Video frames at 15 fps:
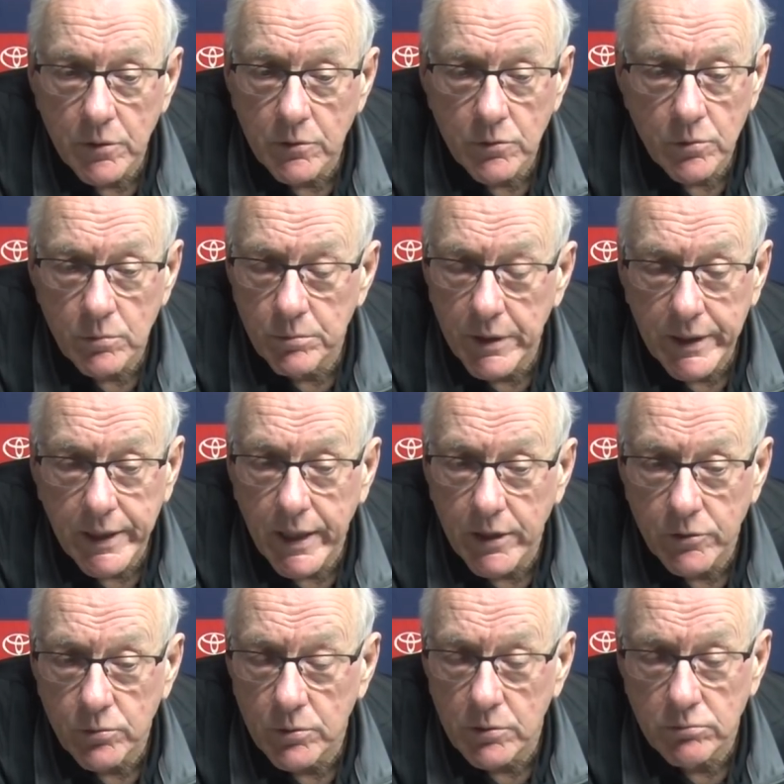two big
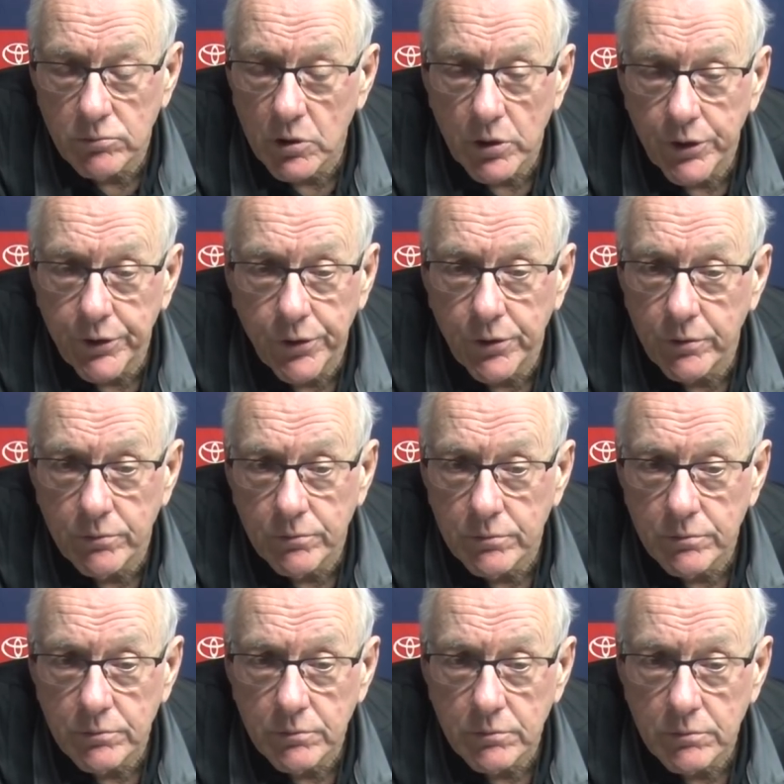guys were really good.
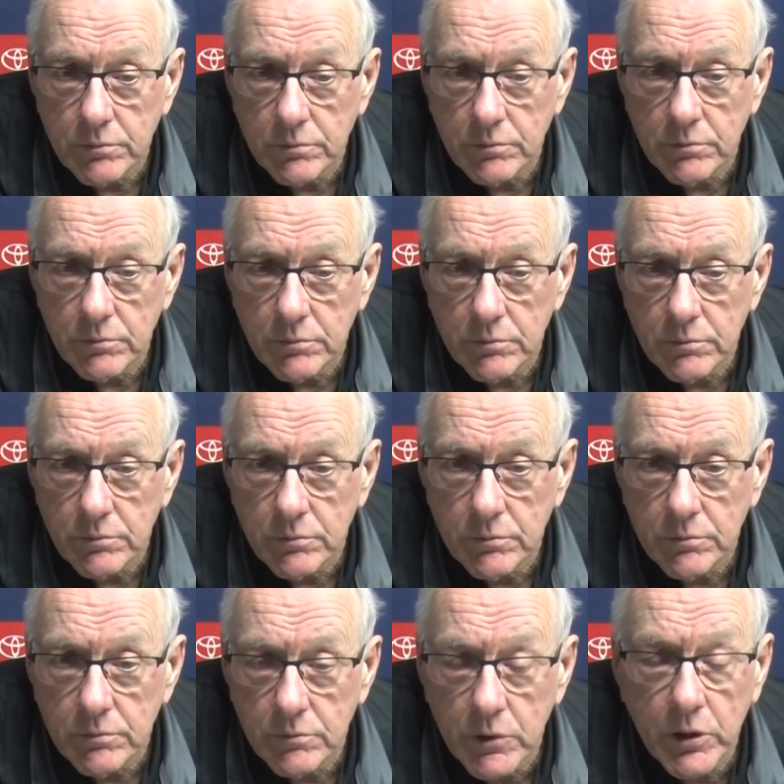
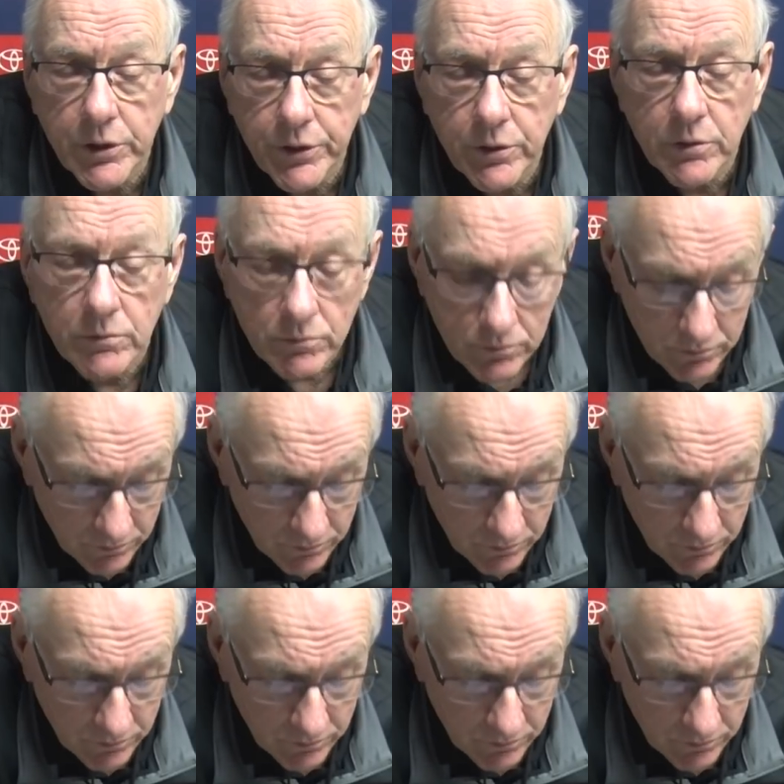Really good.